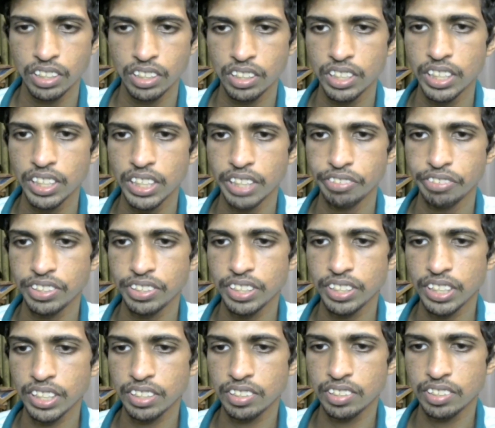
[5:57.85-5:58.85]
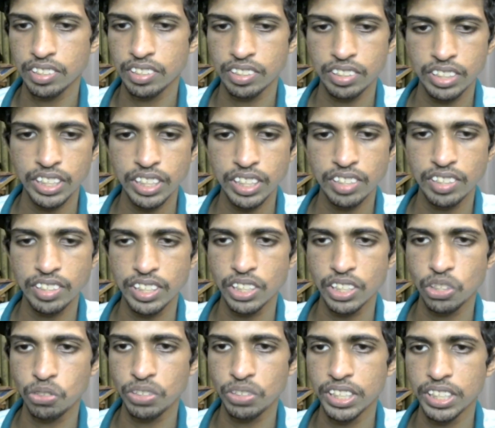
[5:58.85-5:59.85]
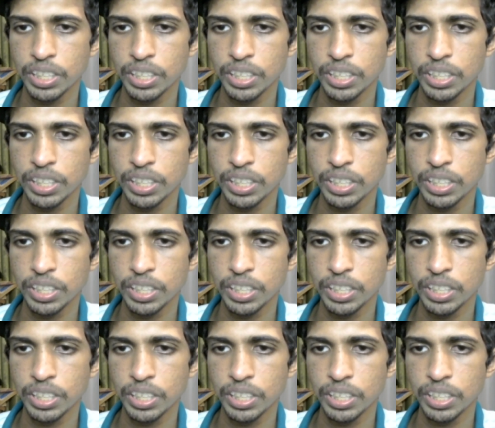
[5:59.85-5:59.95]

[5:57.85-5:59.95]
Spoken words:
King f6, king c3,